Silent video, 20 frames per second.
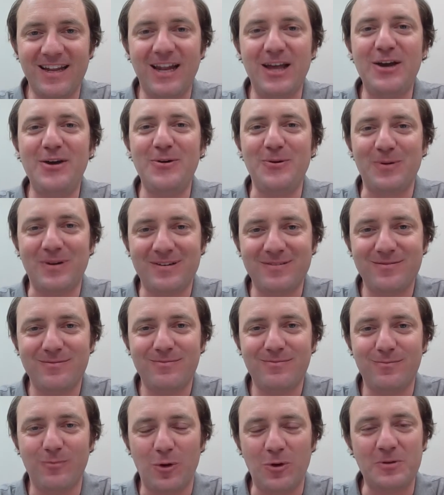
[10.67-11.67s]
Hello,
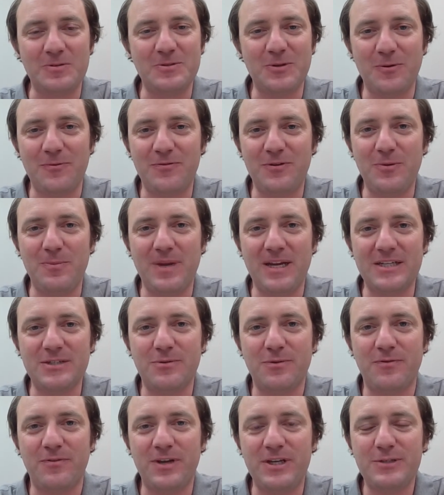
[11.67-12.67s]
welcome to A Few
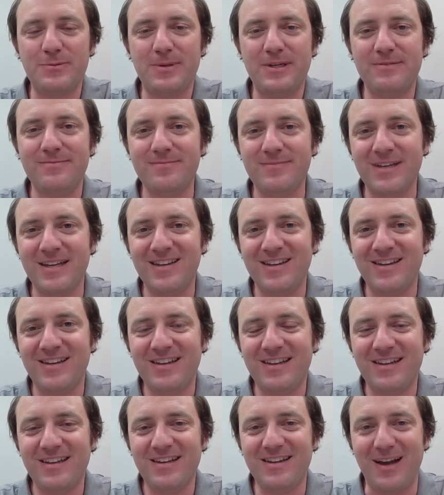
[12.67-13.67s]
Minutes with Fishman.
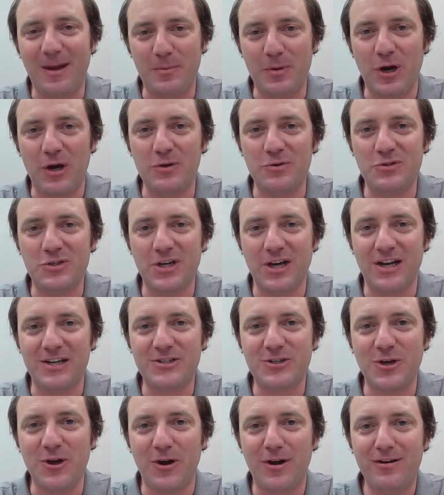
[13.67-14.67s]
I'm your host,
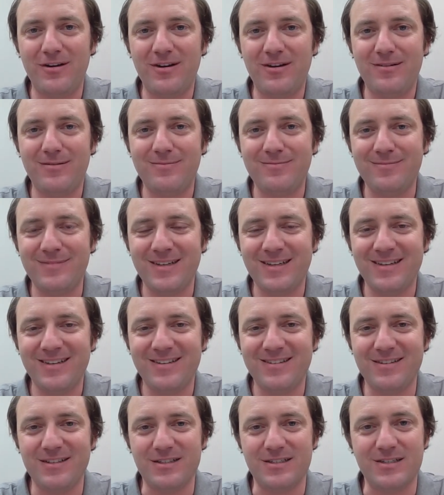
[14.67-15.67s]
Josh Gardner.
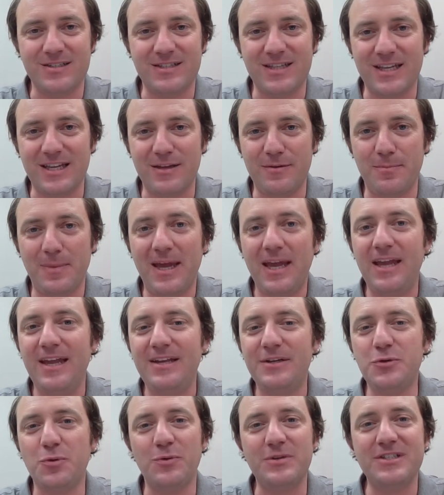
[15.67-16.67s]
This is the
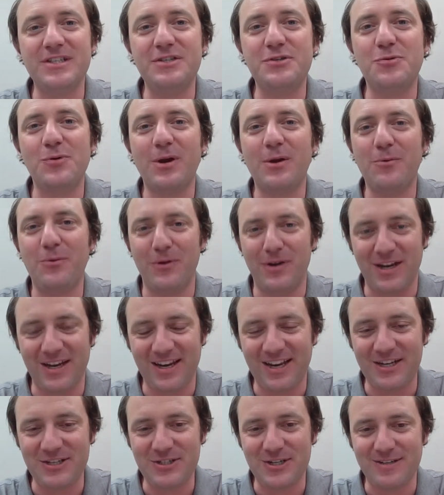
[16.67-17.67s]
May 2021
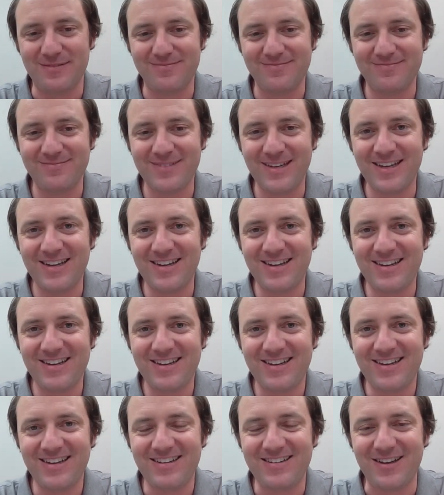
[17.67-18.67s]
edition.
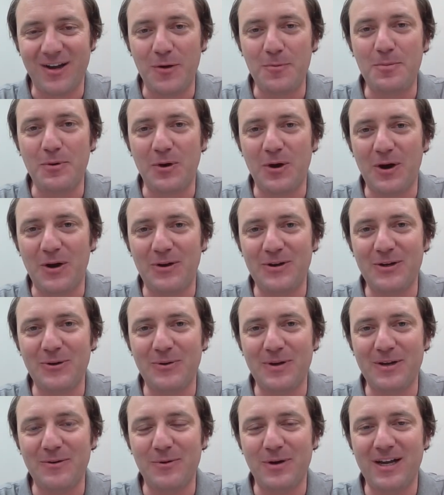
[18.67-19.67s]
I hope you're all
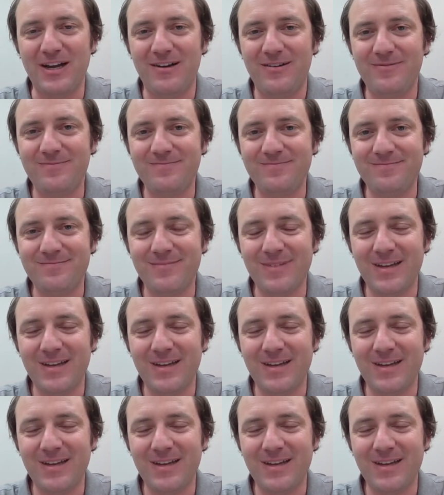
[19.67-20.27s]
doing well.